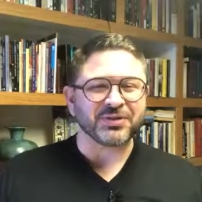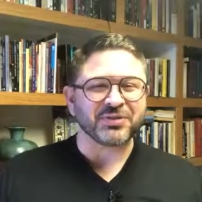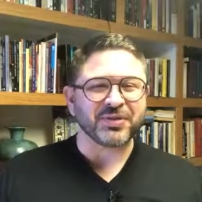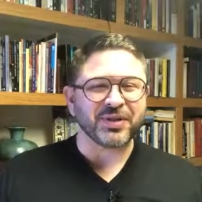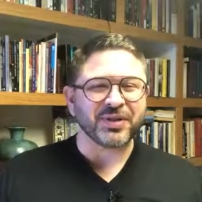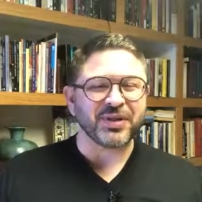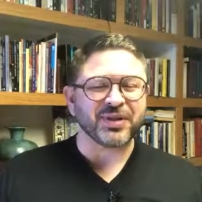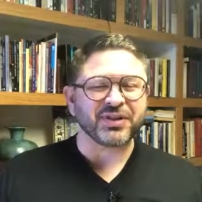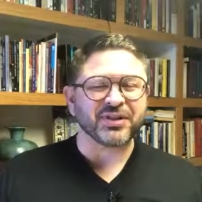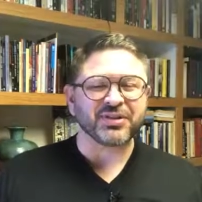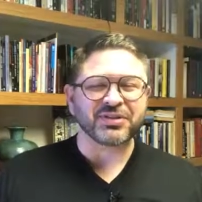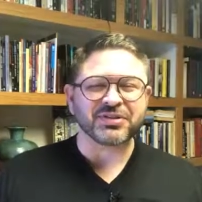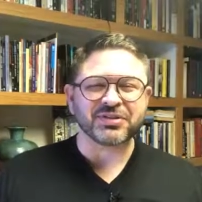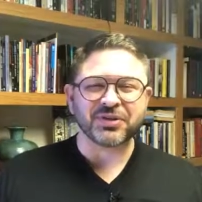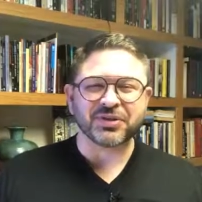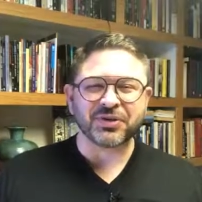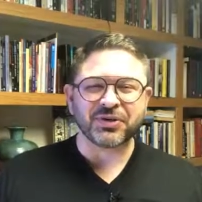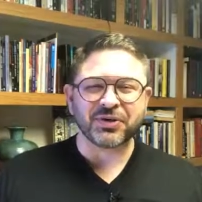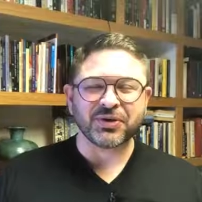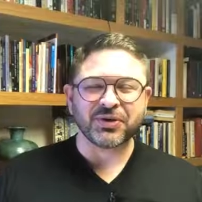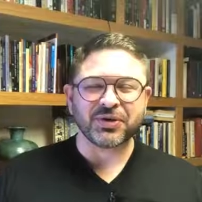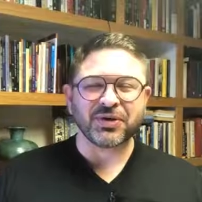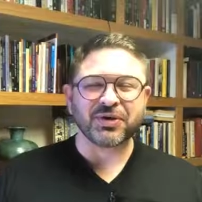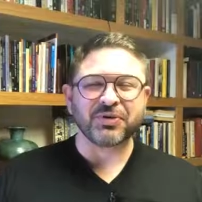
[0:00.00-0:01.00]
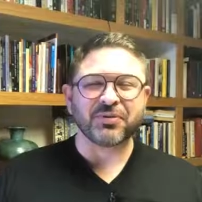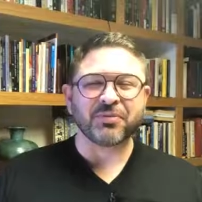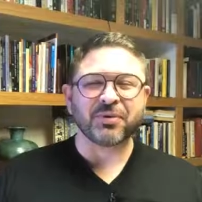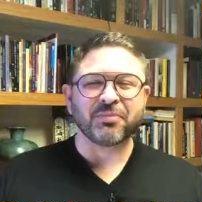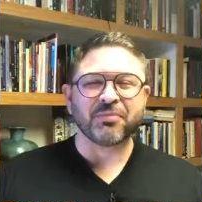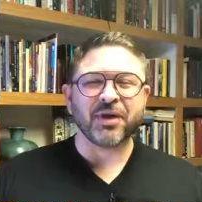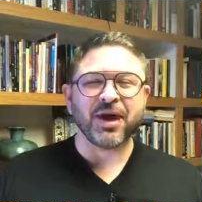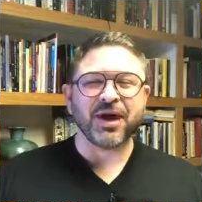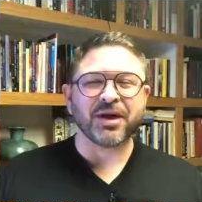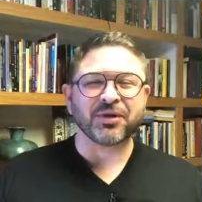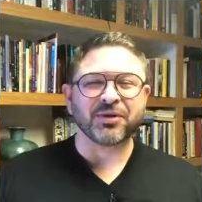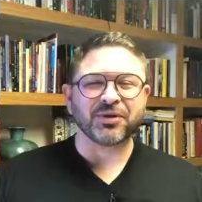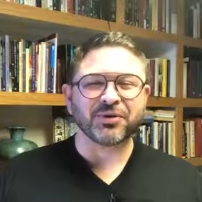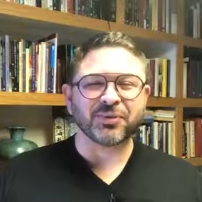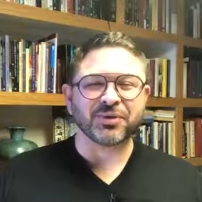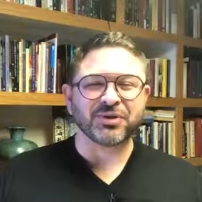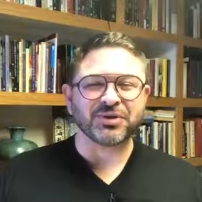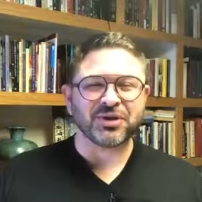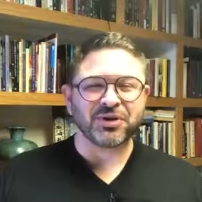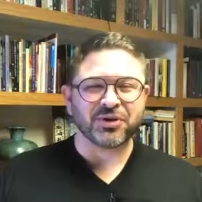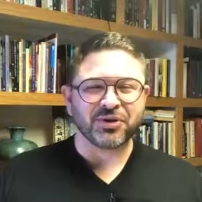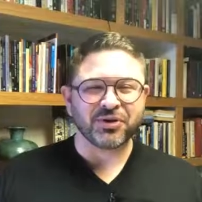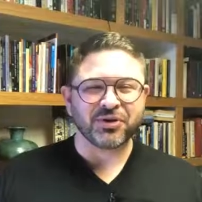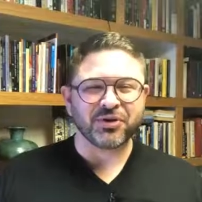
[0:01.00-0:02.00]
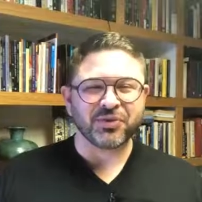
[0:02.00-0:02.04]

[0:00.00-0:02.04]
So I think this is a good reminder as we start a